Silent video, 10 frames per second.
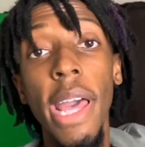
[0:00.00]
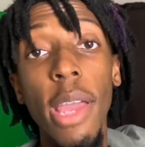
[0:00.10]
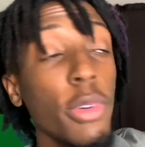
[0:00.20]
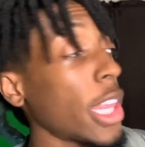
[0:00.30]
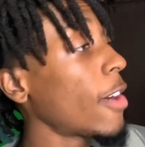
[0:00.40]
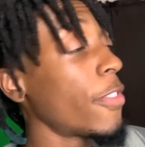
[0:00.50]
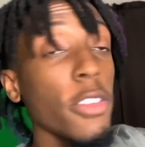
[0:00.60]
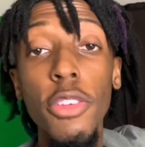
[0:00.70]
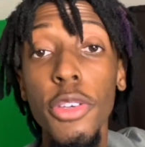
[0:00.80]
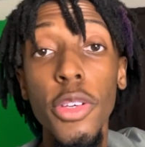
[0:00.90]
hey, without
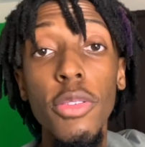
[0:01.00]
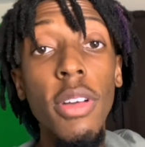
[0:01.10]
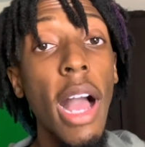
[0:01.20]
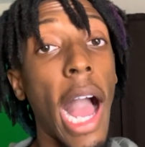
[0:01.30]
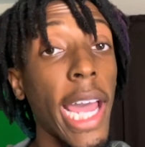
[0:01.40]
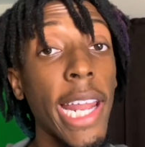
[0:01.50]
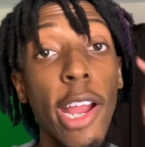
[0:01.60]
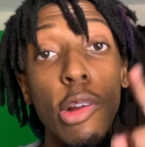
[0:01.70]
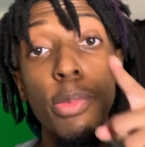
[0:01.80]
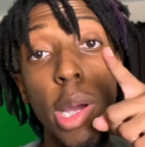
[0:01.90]
further ado, I got a
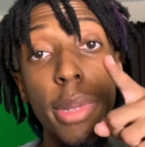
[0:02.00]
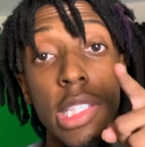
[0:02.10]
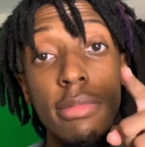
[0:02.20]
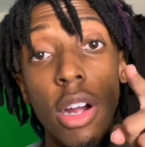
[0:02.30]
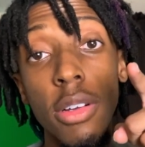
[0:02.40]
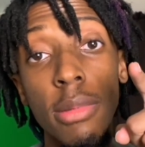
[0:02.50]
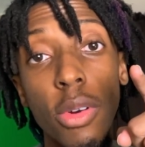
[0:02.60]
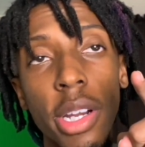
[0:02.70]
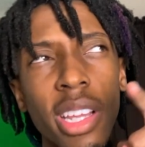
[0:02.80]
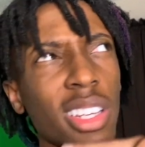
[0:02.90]
hair appointment tomorrow in the
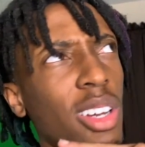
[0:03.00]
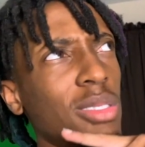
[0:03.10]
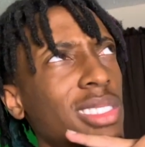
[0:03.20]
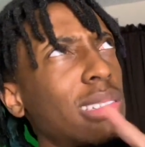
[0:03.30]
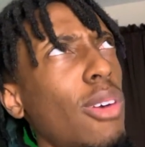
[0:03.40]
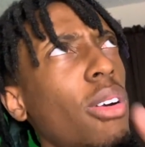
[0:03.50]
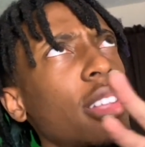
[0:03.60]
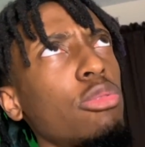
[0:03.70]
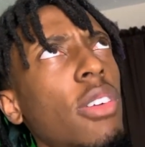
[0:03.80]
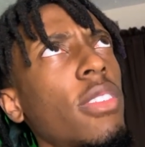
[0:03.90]
morning. No, tomorrow
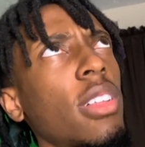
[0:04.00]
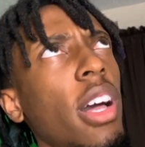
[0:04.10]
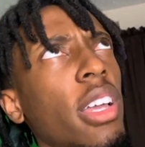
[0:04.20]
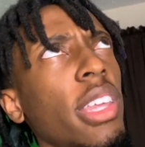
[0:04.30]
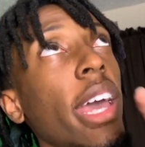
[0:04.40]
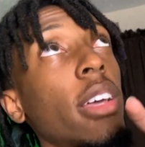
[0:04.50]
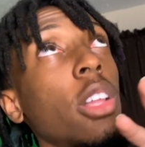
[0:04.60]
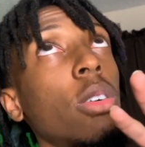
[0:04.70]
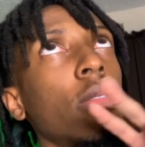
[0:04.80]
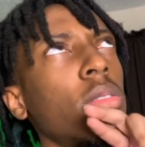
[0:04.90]
at 12 o'clock. Yeah,
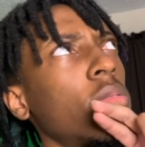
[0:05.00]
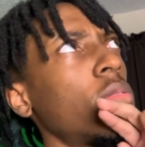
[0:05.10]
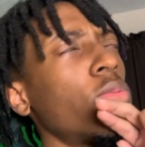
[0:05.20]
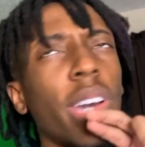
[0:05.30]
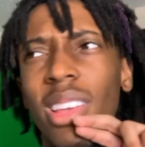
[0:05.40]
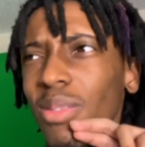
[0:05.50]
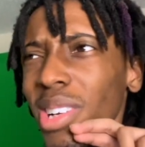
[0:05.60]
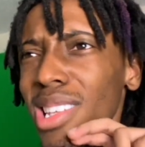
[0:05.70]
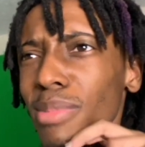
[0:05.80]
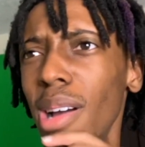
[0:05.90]
no, wait,
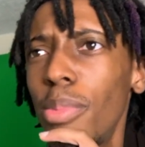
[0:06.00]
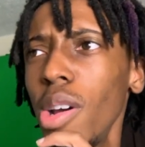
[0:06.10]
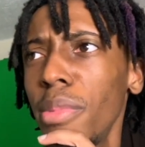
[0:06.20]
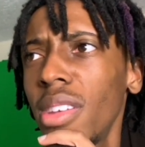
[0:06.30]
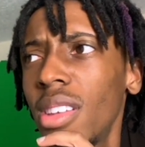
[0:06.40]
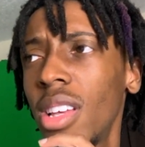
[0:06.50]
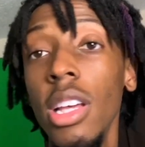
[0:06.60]
when is my appointment?